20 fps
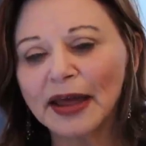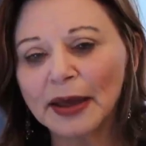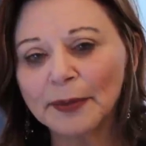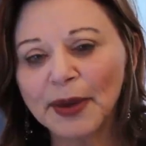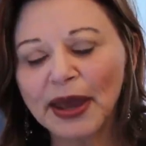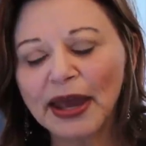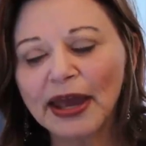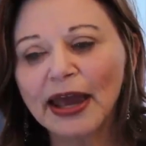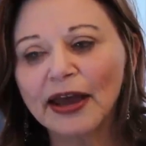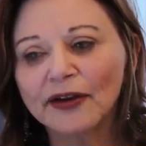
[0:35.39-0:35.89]
They
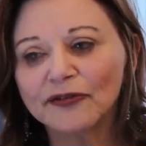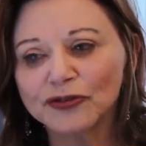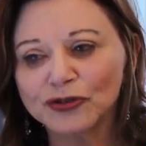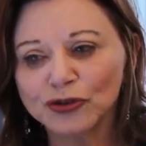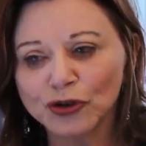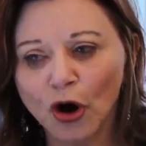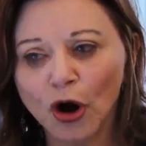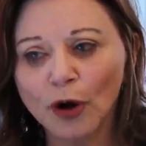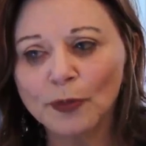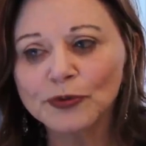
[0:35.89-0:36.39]
may have
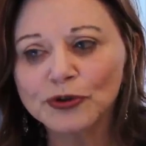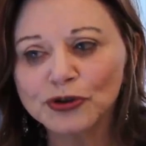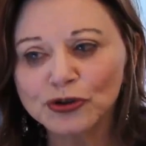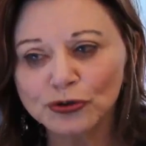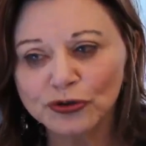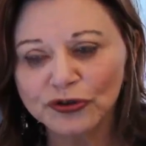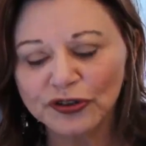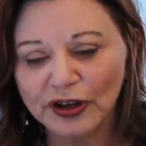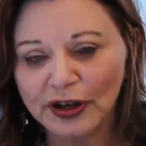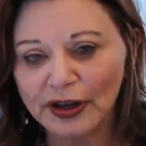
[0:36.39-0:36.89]
sharp
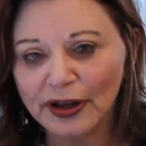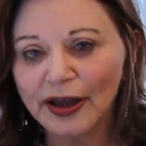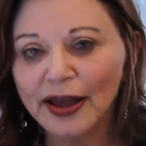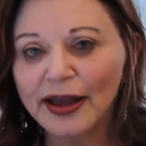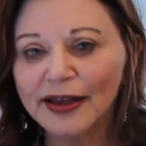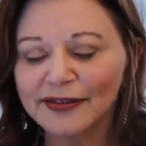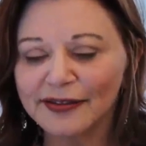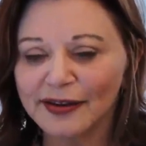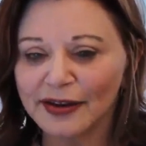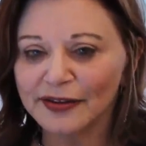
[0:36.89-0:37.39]

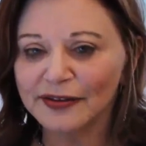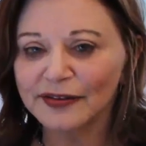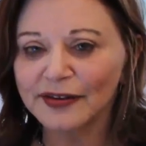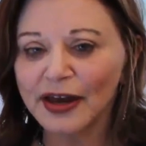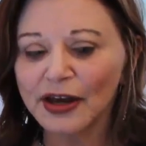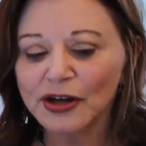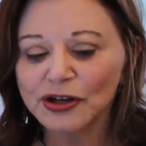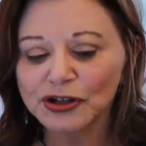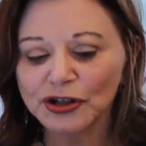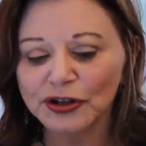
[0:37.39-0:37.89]
shooting
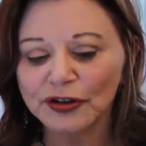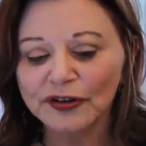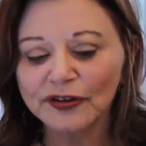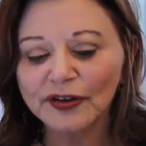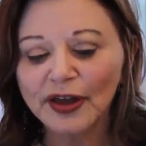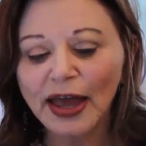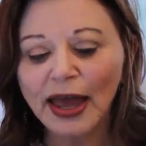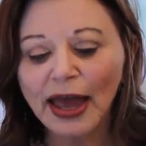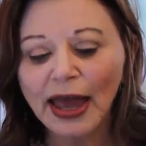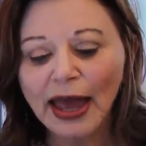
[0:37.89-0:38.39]

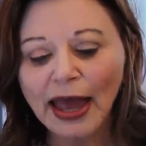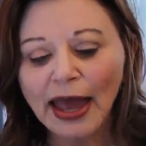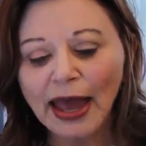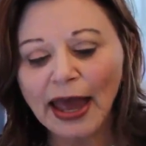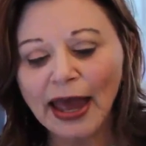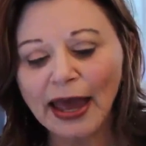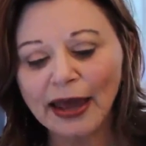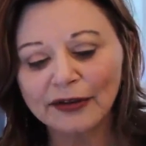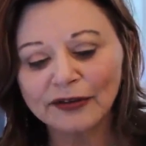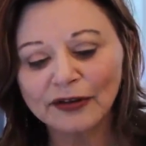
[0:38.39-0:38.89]
sensations,
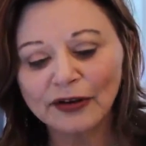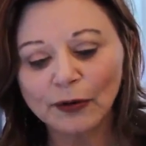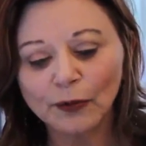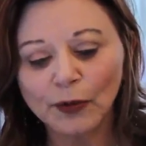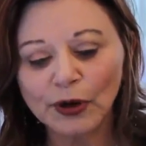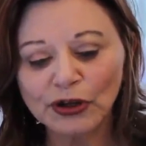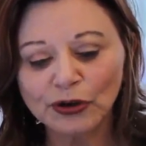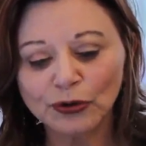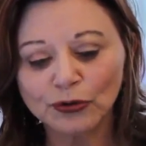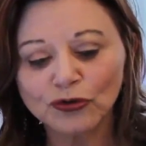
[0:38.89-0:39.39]
and
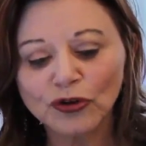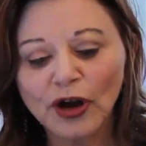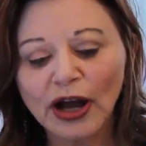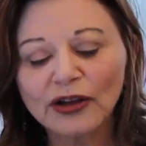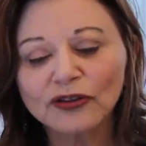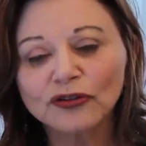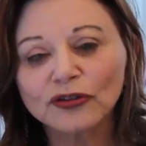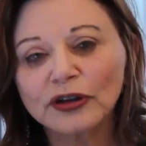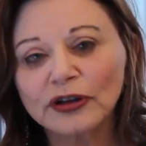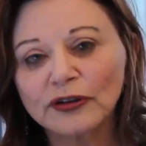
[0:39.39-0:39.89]
when you
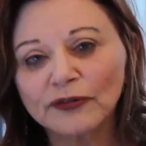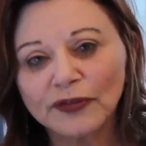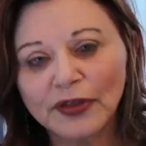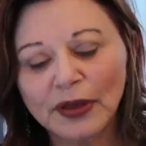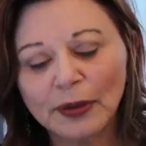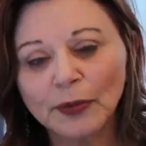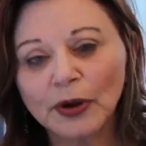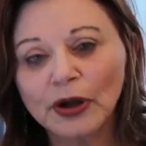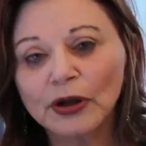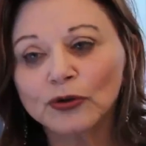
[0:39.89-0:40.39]
try to give
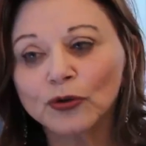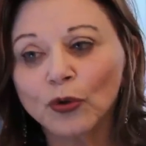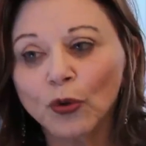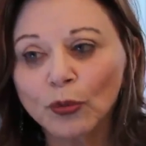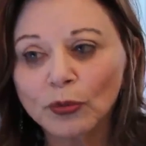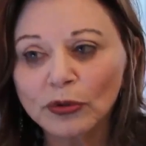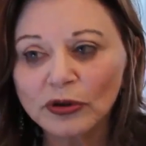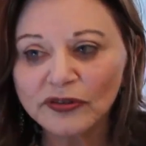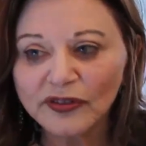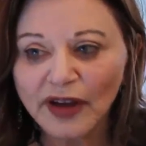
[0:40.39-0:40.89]
them a
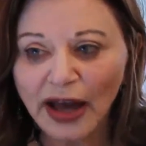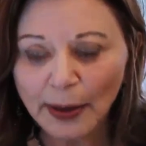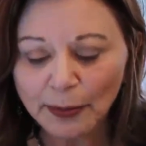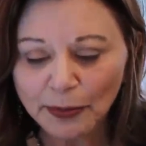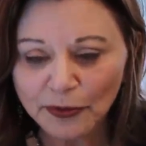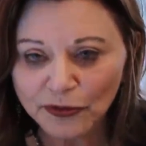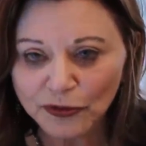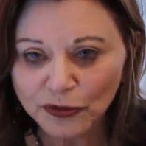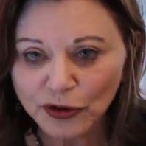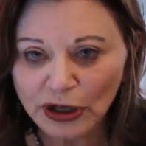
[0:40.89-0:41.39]
normal
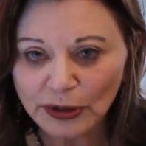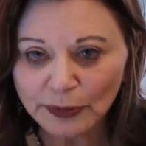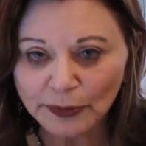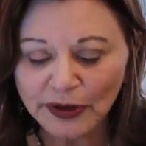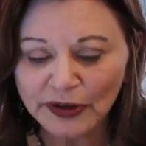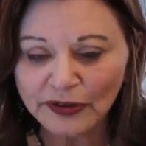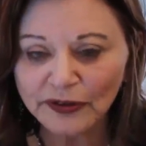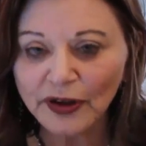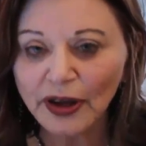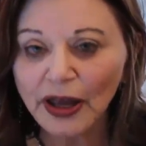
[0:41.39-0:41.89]
type of
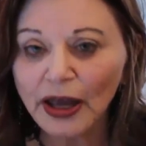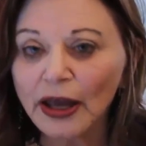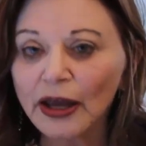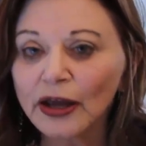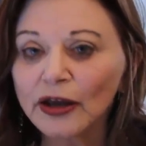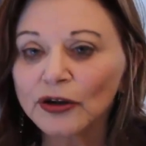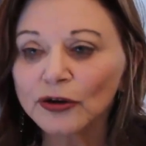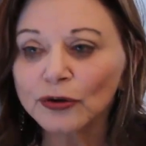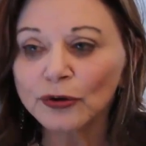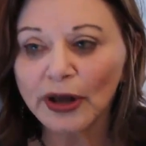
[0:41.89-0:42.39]
treatment,
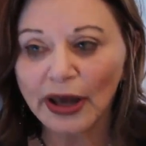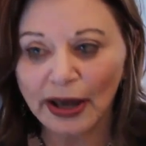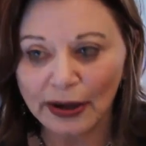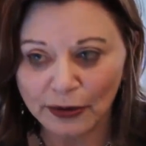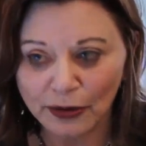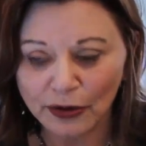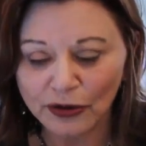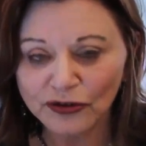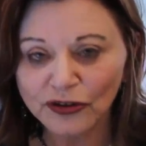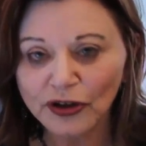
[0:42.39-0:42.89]
you
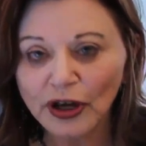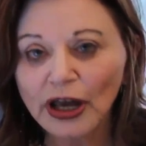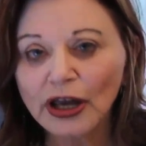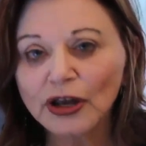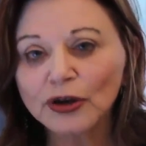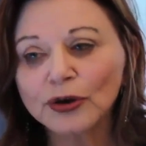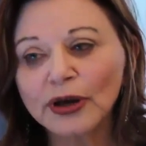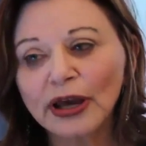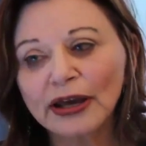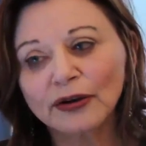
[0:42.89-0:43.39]

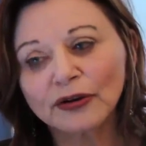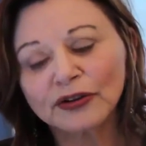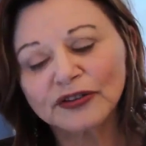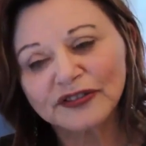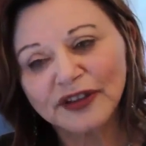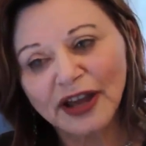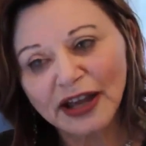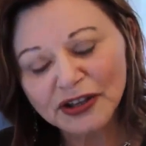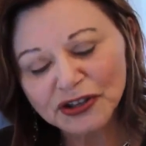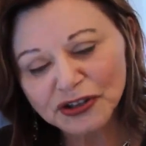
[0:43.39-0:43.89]

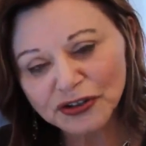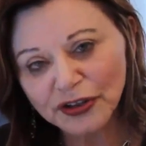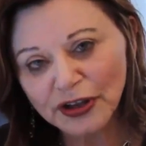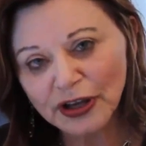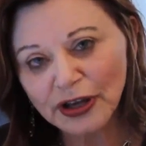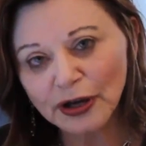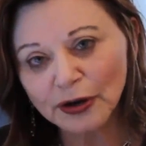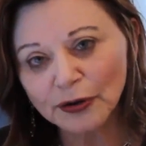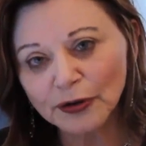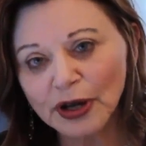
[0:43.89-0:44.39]
cannot touch
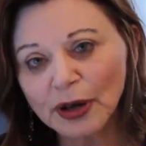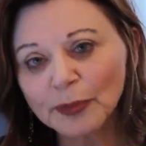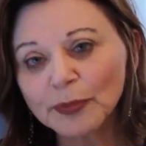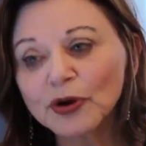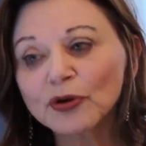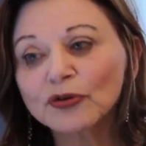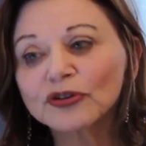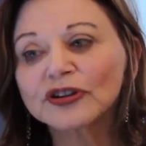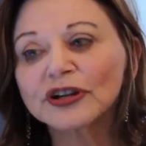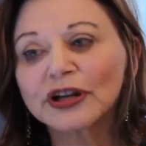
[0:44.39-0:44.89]
the area
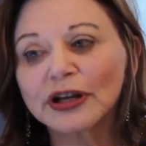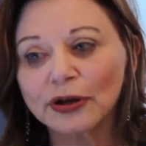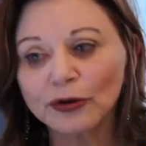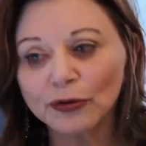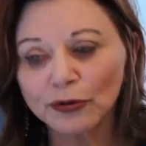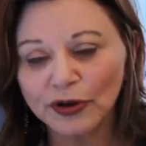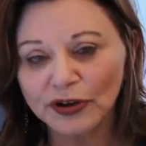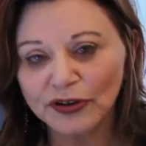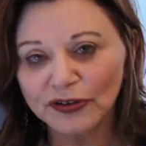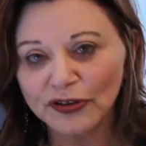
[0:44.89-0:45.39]
because it
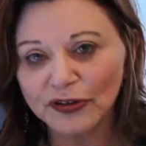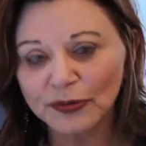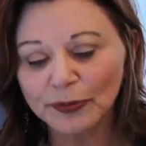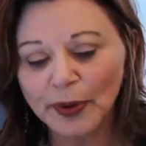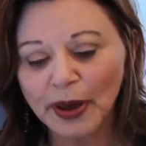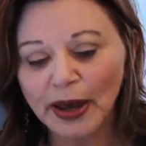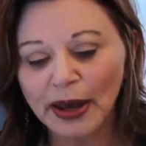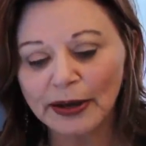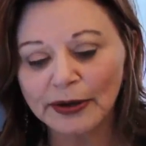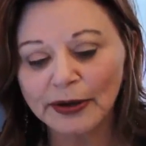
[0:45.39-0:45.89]
increases
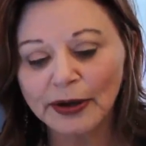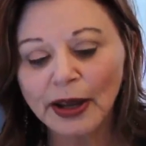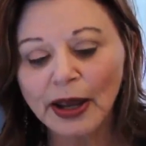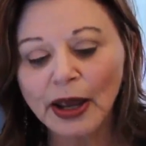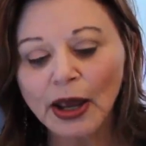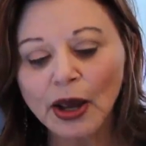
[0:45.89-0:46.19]
pain.